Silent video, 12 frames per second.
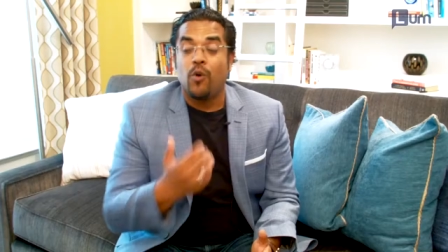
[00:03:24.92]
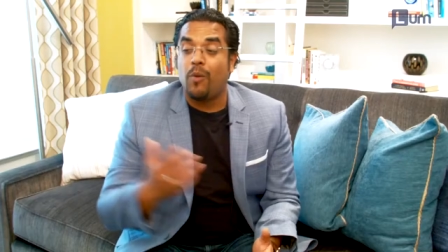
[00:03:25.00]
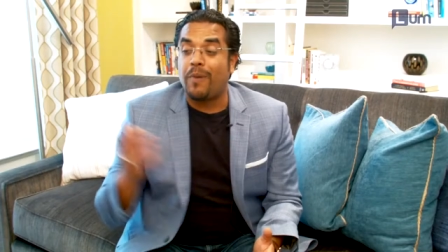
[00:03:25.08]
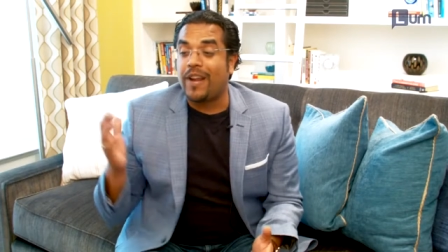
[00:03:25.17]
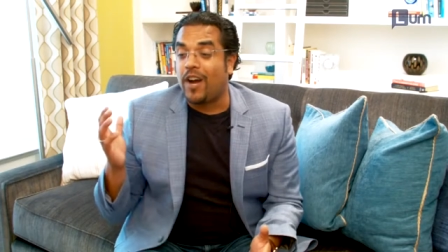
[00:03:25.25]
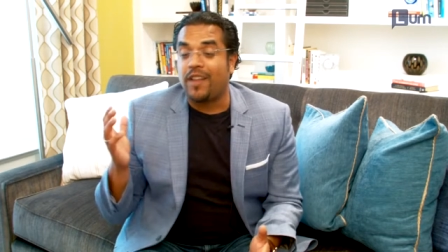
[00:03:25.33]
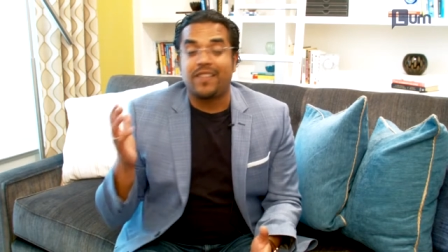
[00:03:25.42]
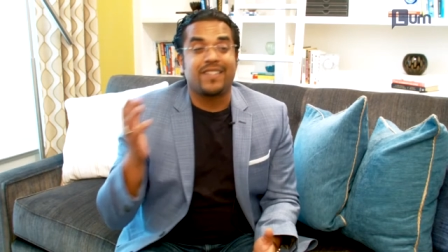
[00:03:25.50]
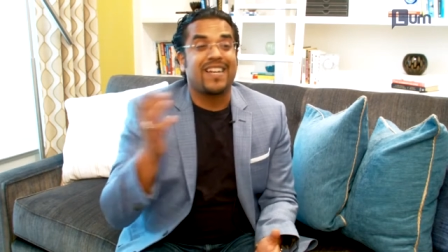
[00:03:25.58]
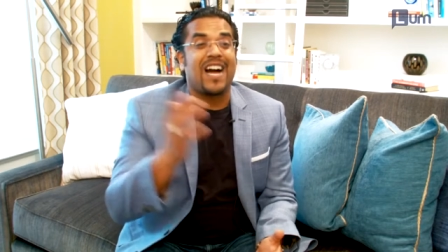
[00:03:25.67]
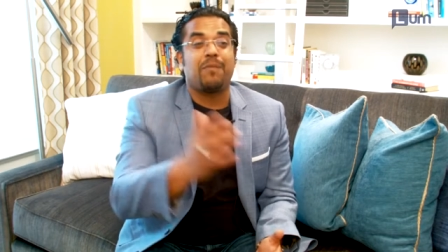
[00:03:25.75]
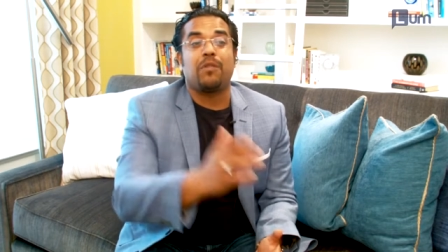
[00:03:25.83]
We'll bring on the
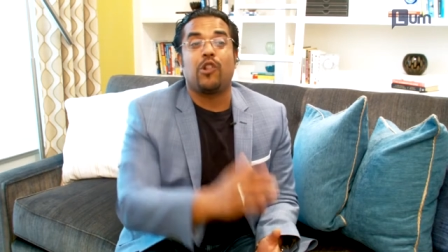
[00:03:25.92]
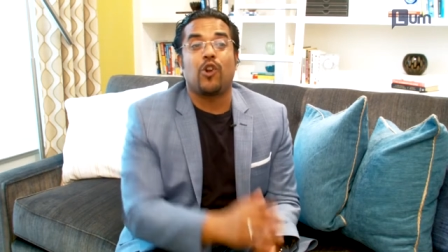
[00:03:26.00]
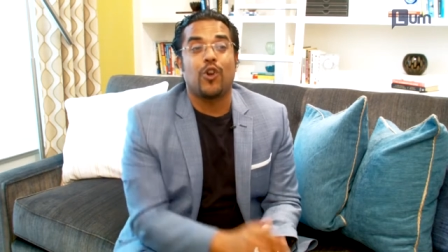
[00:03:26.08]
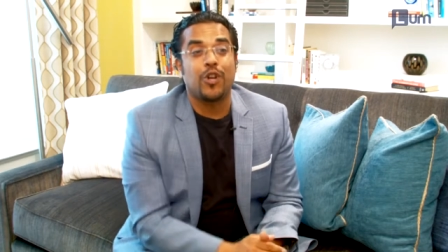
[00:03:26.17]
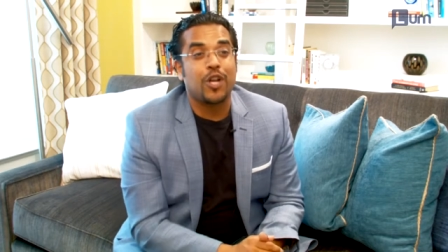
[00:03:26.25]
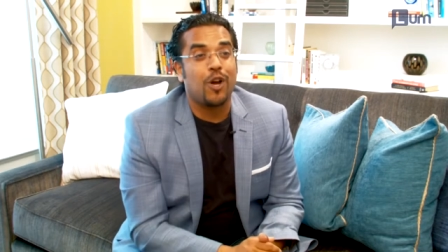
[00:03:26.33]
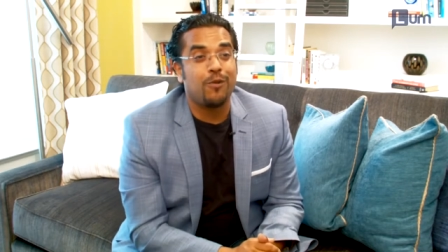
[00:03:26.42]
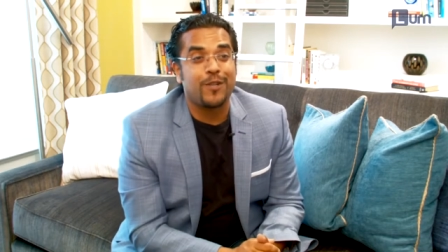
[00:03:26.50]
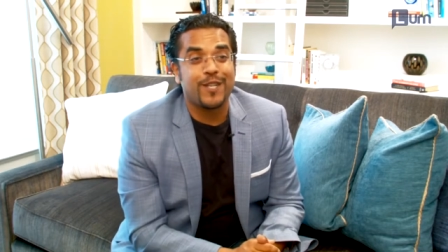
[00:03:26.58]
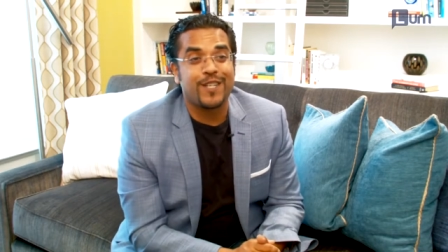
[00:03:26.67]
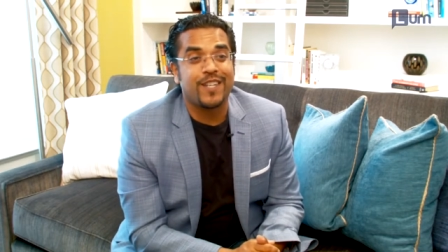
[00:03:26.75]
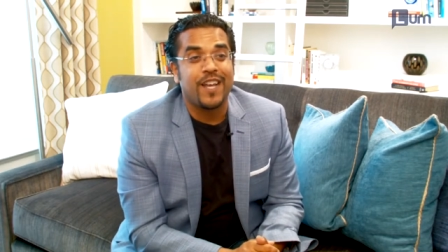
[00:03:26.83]
top Lurn
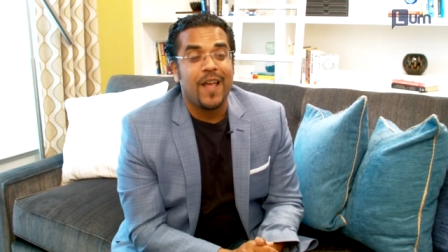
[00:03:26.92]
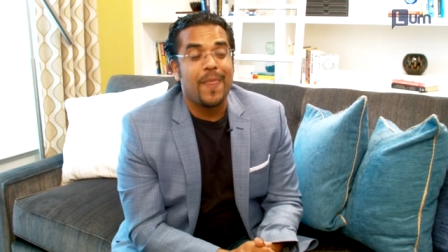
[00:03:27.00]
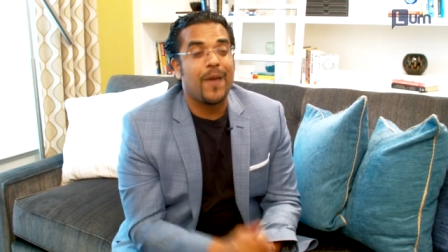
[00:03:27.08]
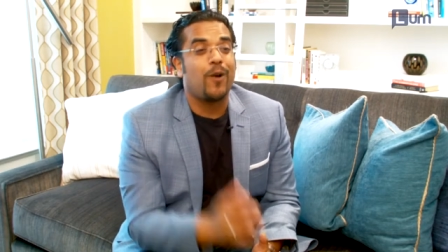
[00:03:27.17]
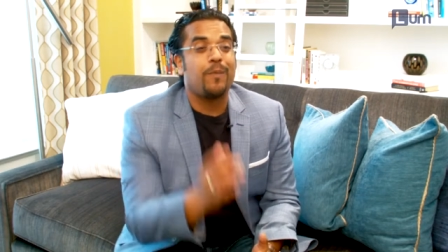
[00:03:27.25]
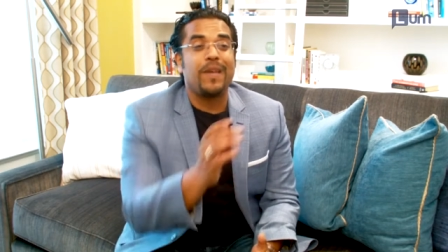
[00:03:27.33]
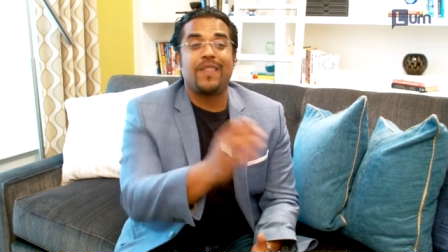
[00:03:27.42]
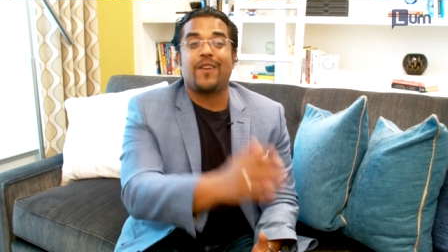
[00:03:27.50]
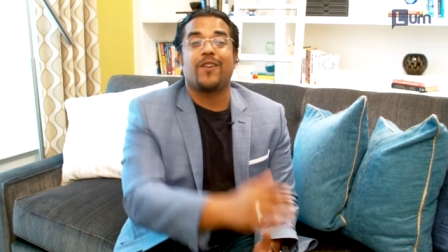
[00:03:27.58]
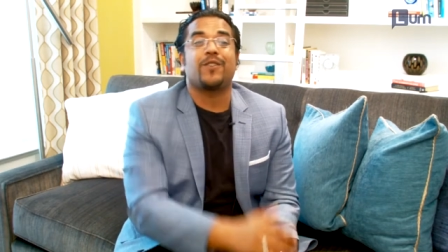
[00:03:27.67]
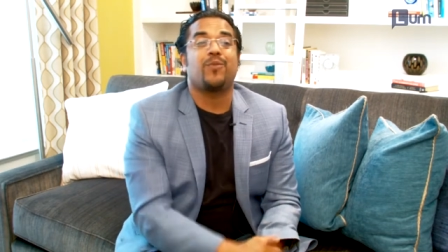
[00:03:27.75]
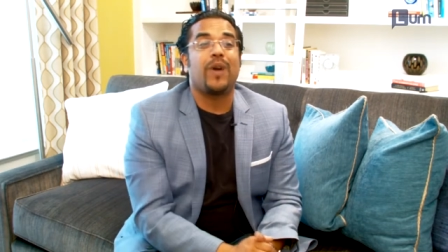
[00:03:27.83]
coaches. They'll be
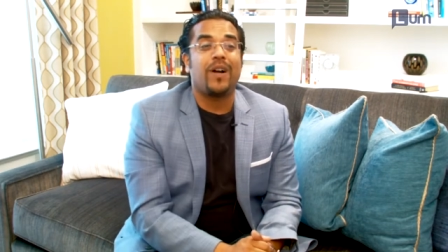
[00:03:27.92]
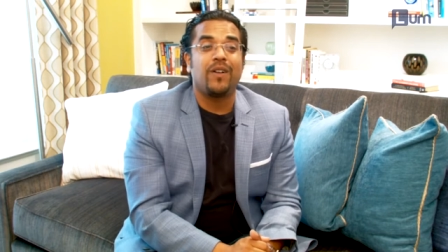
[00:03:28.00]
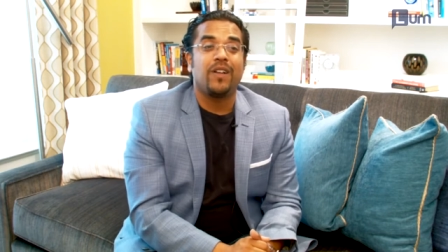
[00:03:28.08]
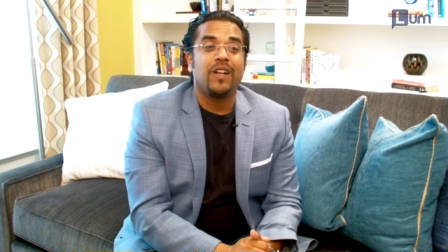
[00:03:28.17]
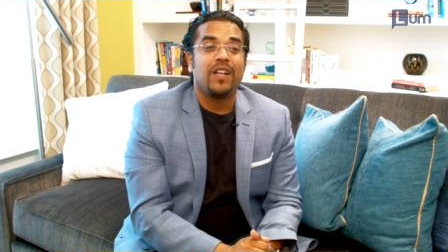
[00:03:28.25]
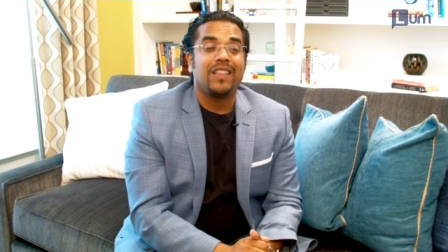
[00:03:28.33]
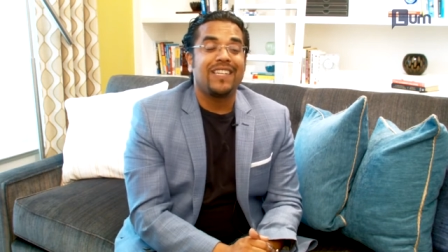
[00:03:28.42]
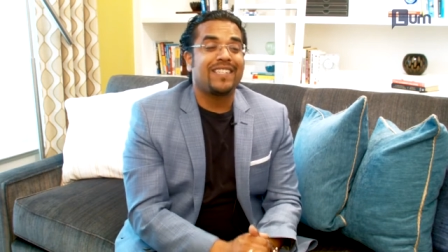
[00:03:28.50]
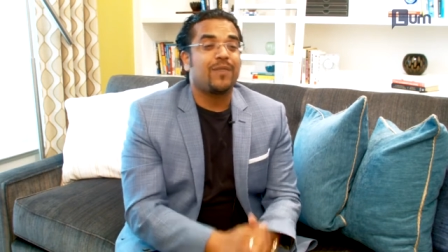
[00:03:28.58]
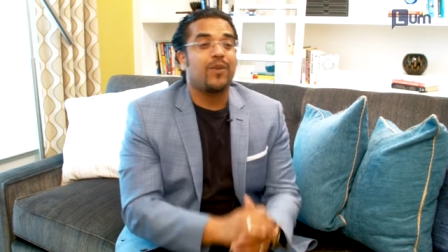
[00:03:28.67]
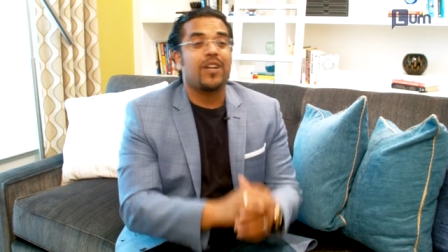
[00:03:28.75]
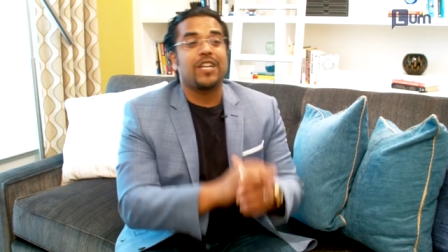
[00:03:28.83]
there as well.
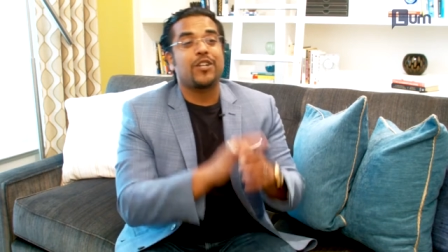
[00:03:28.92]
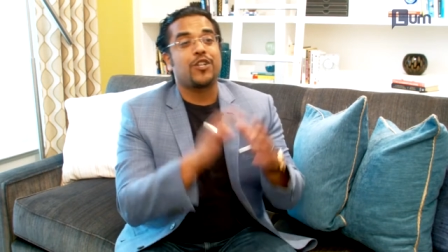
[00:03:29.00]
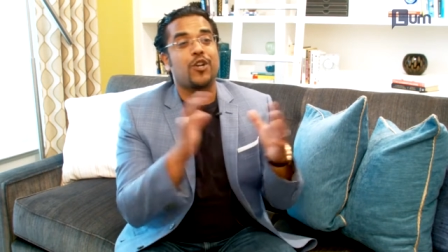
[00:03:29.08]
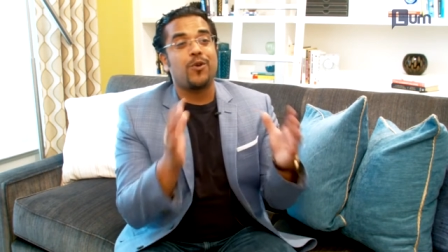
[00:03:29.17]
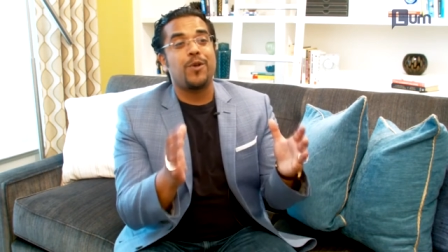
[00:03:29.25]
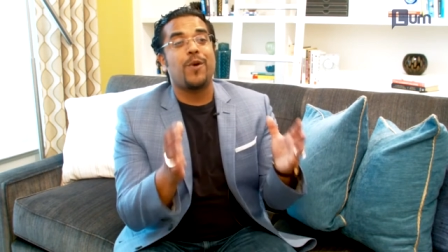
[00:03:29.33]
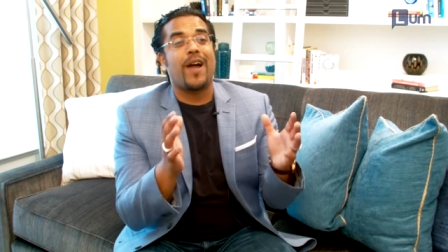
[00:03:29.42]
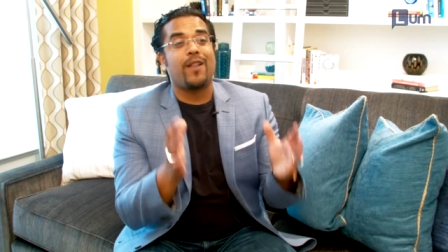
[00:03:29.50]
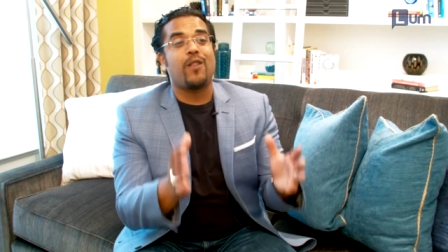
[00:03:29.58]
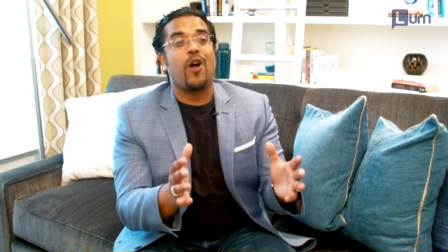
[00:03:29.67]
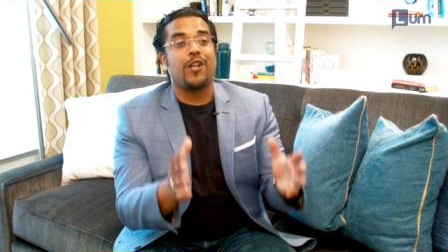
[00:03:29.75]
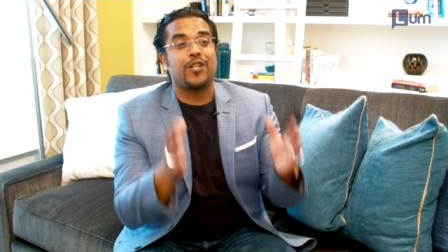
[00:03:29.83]
Listen, we're going to show you how to
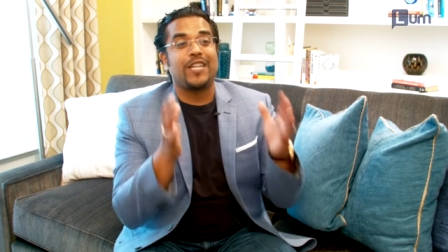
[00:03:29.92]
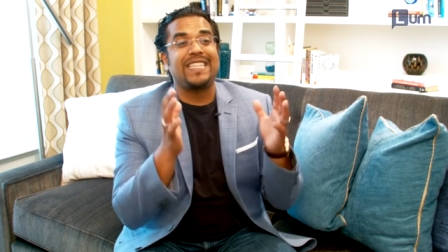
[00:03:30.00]
launch a